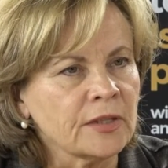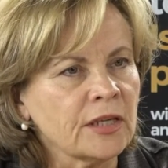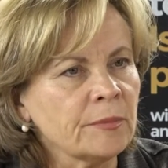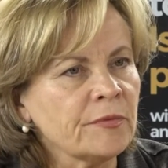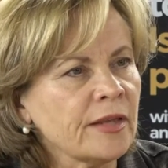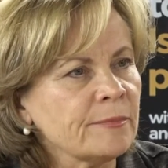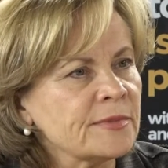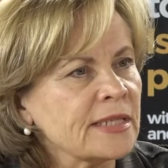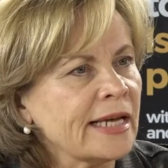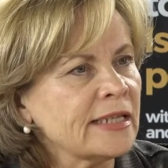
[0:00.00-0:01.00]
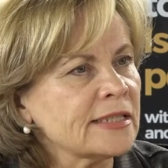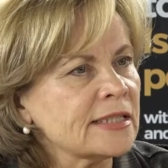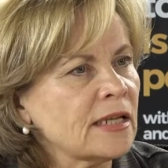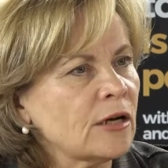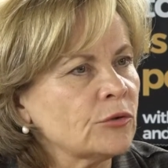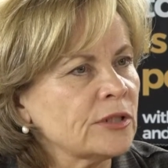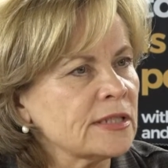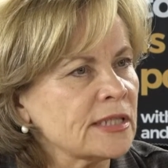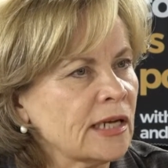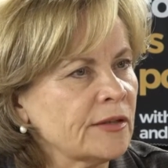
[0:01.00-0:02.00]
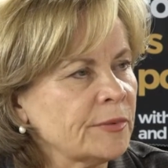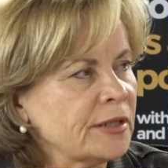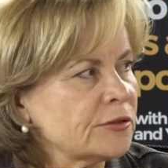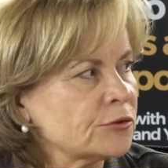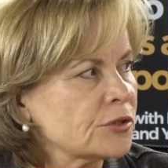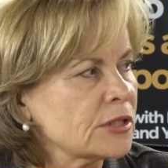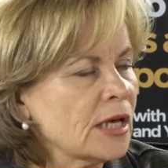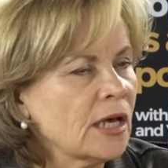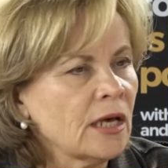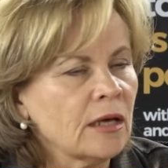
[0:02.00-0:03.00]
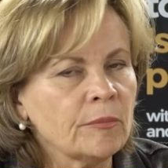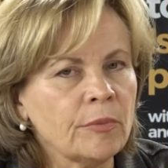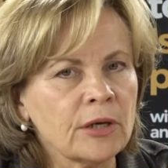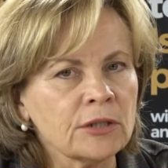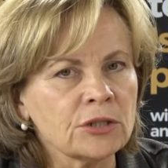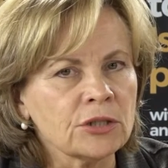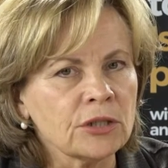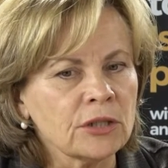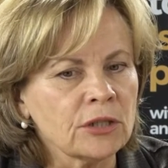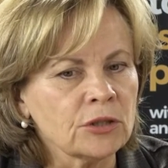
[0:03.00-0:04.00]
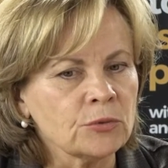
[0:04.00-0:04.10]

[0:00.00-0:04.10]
keep them silenced now inside Belarus. But I